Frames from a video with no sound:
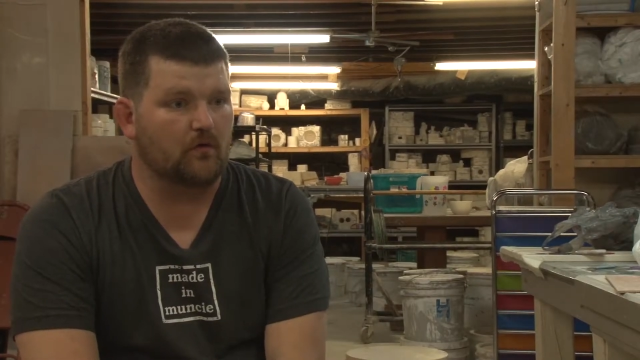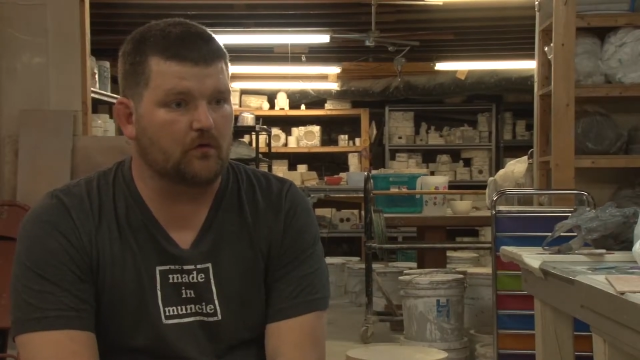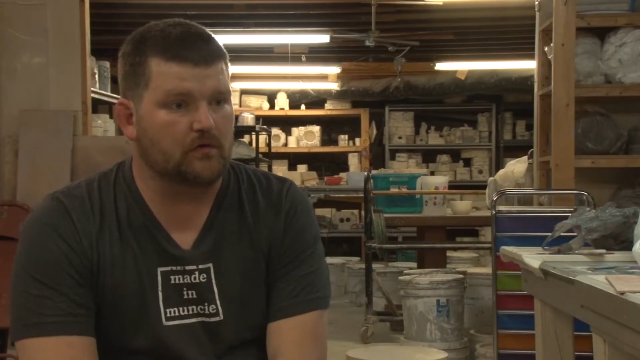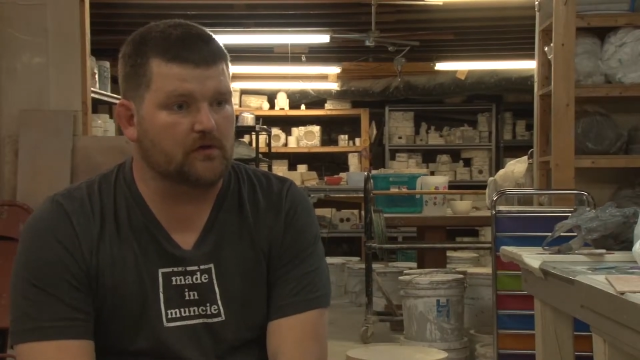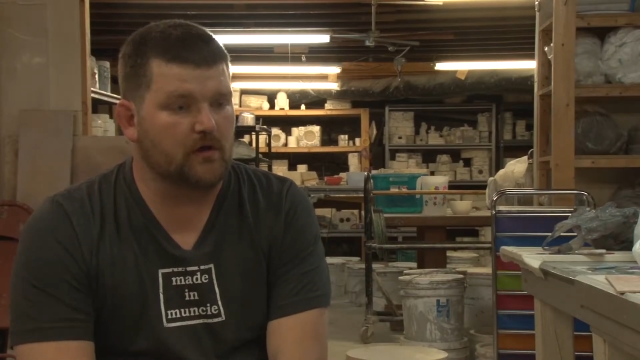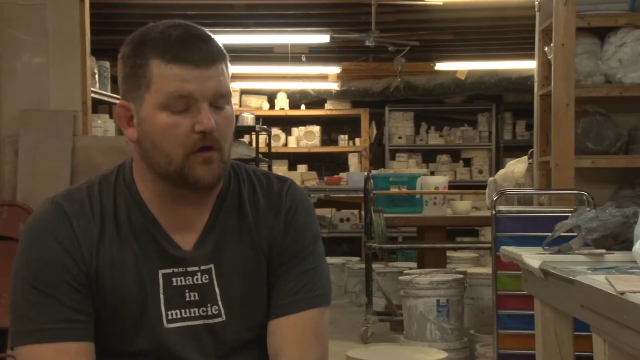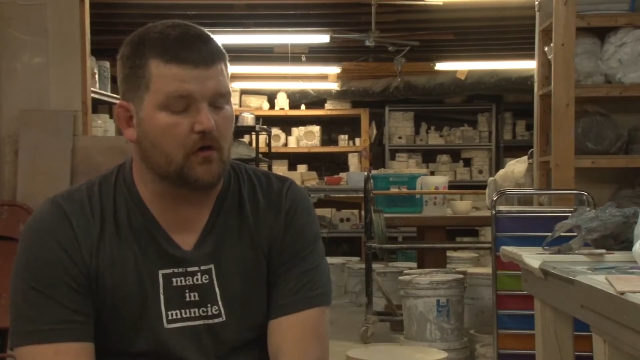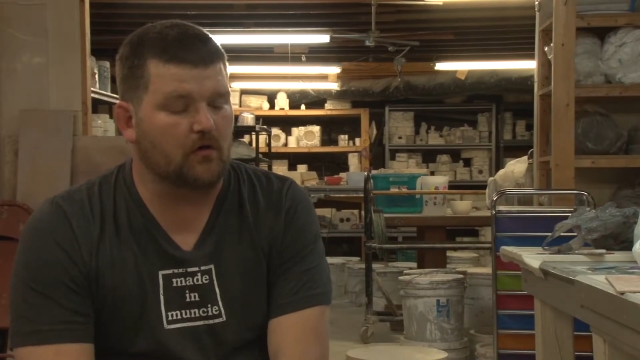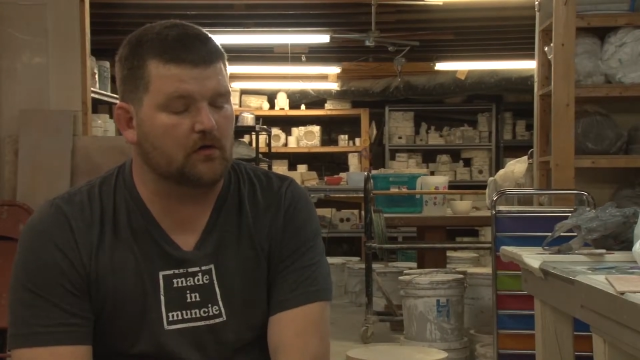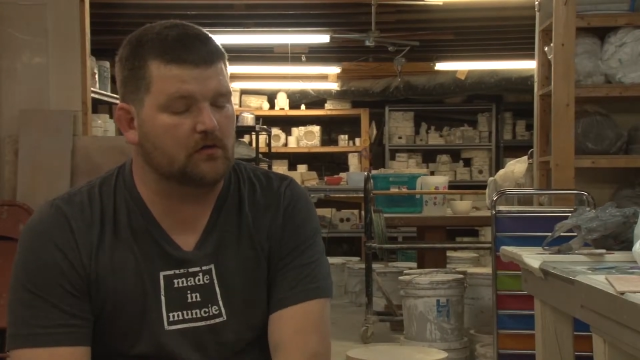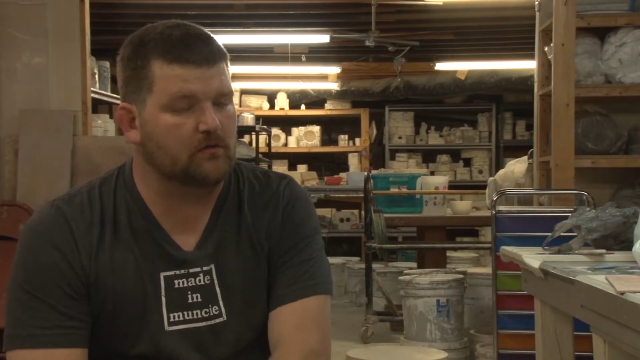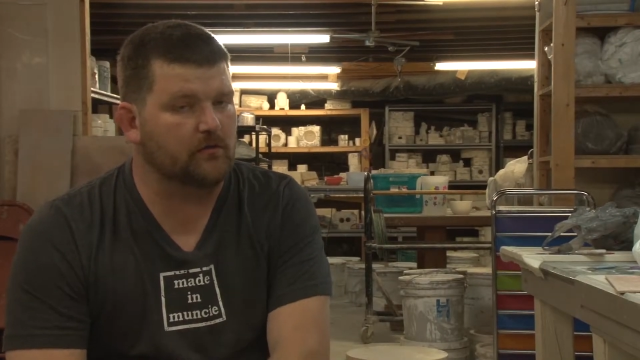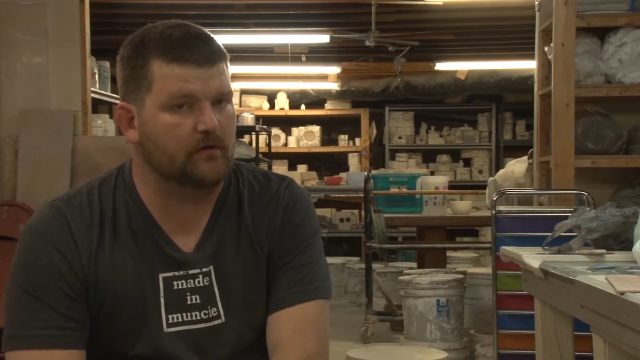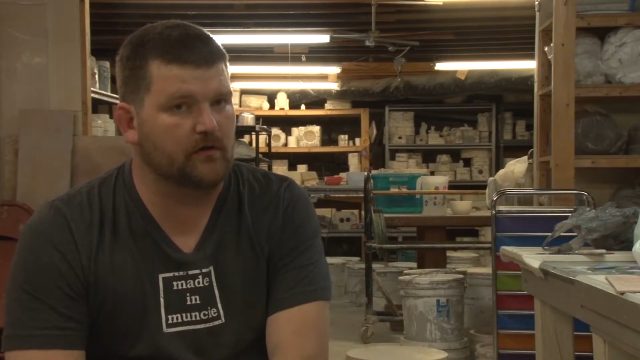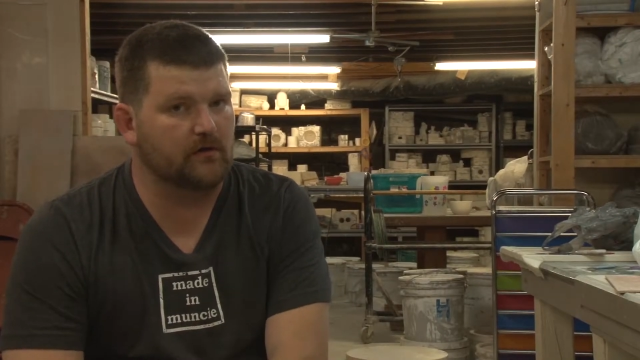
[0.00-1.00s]
It was the
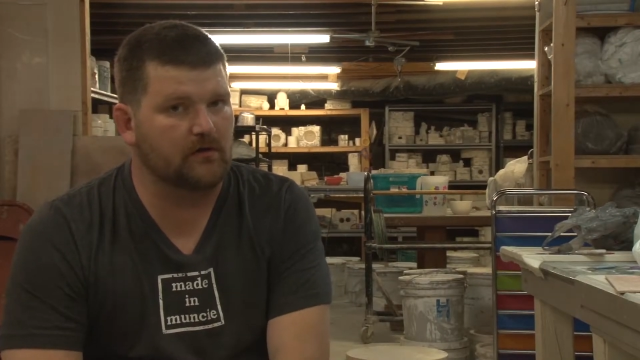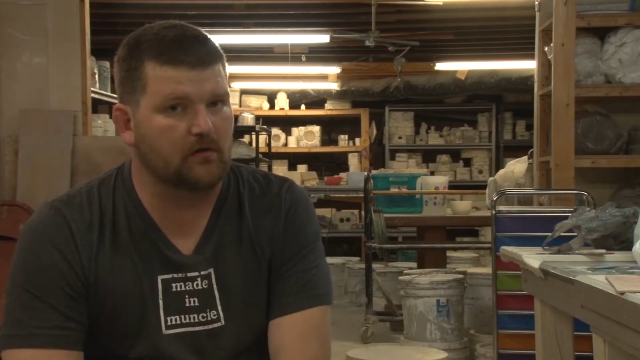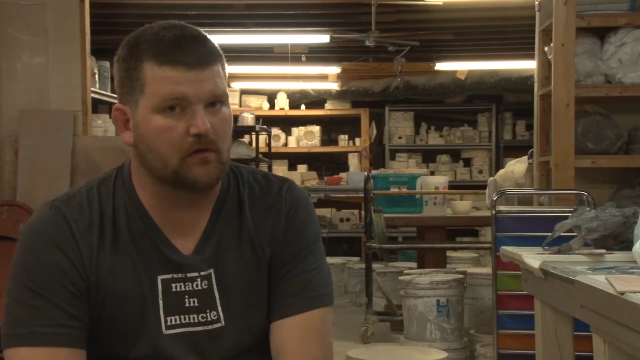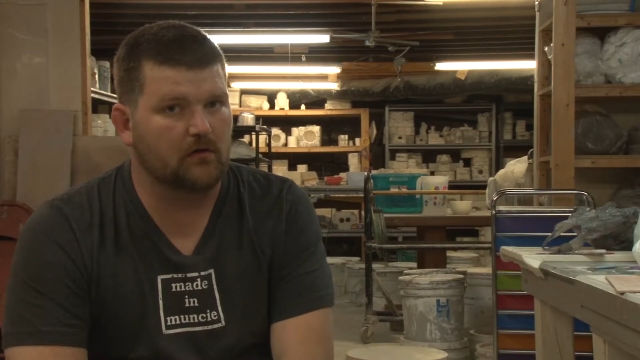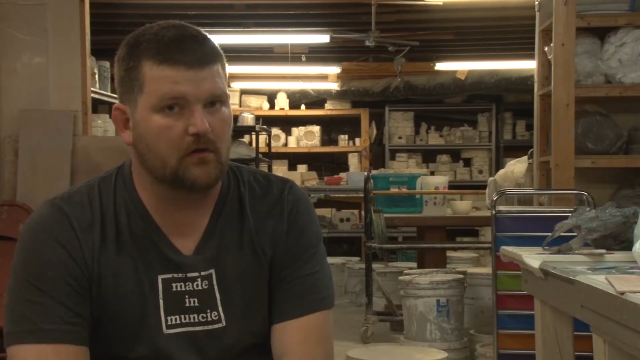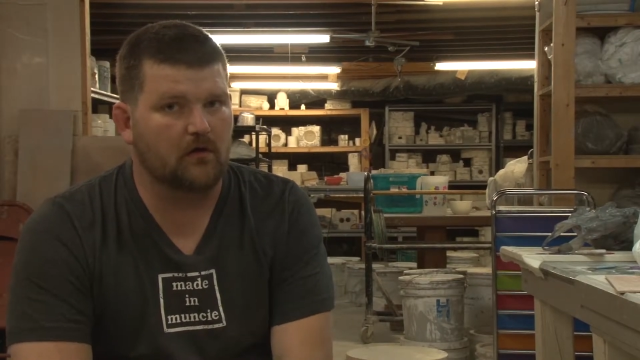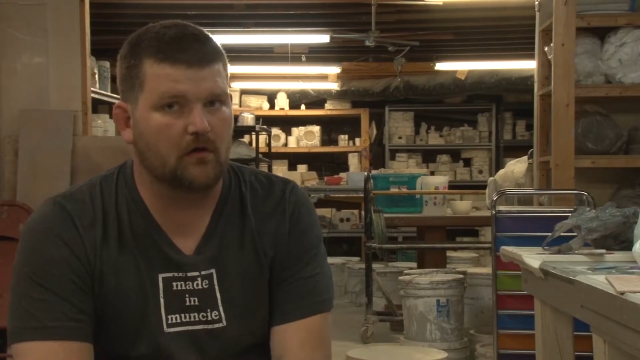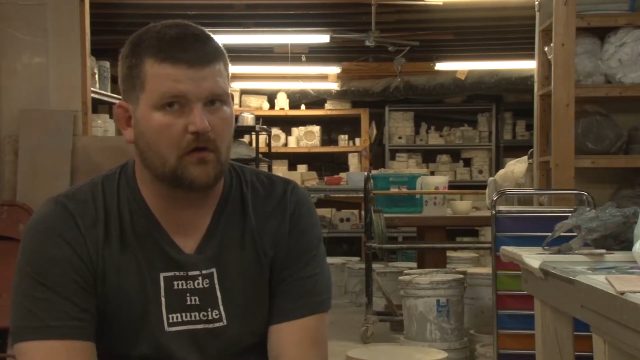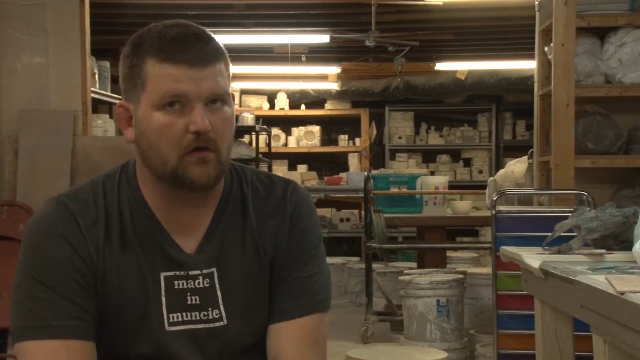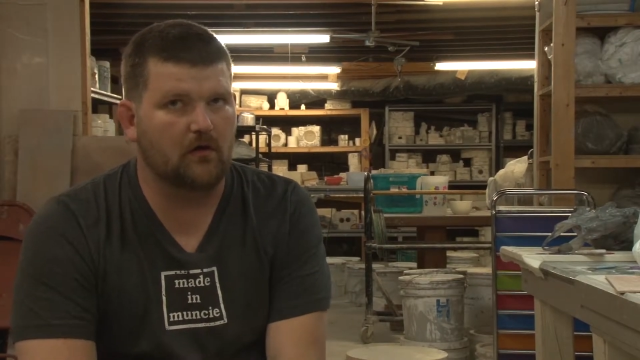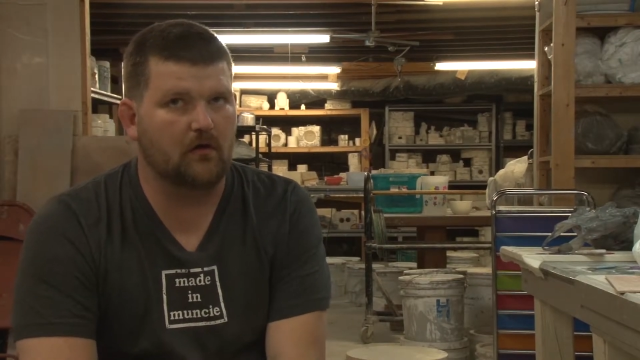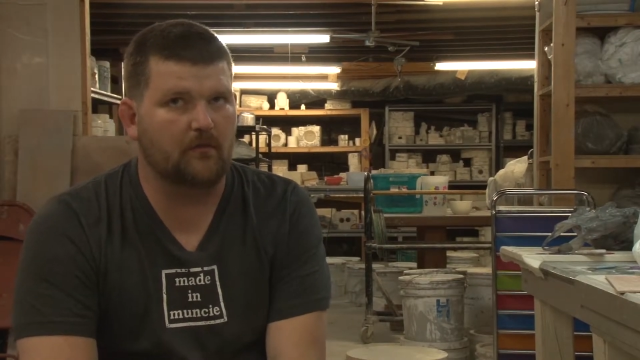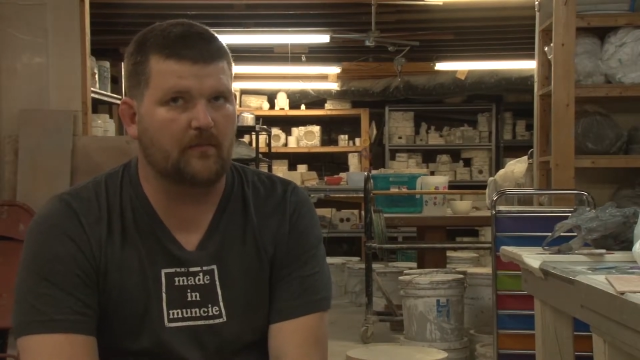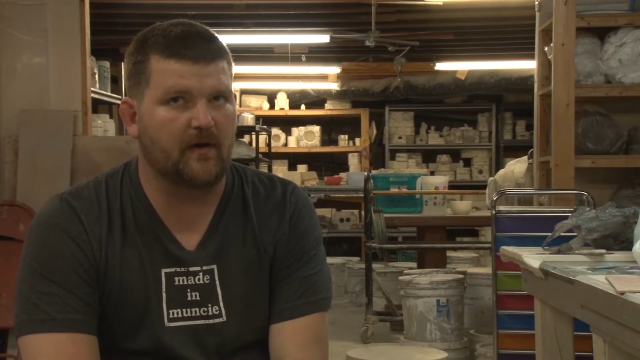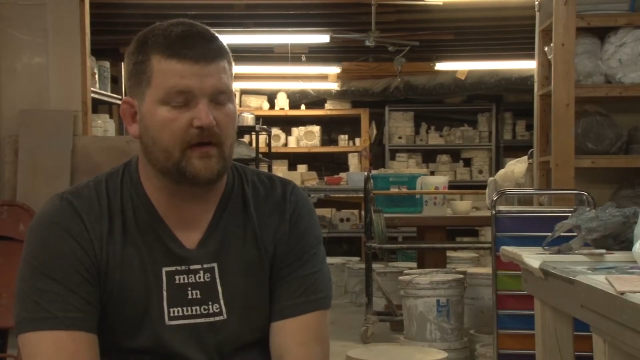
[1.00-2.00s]
Artist Within.
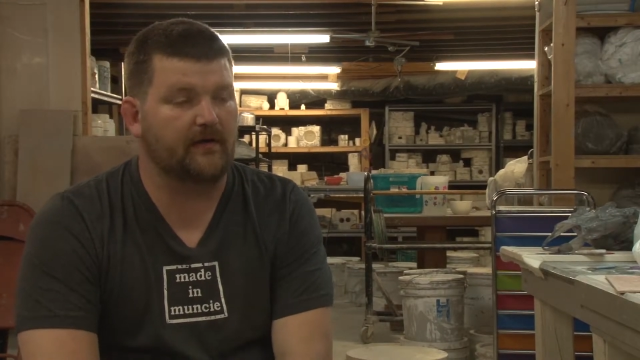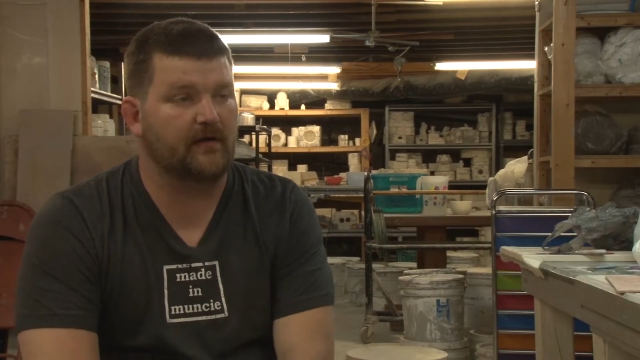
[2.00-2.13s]
Back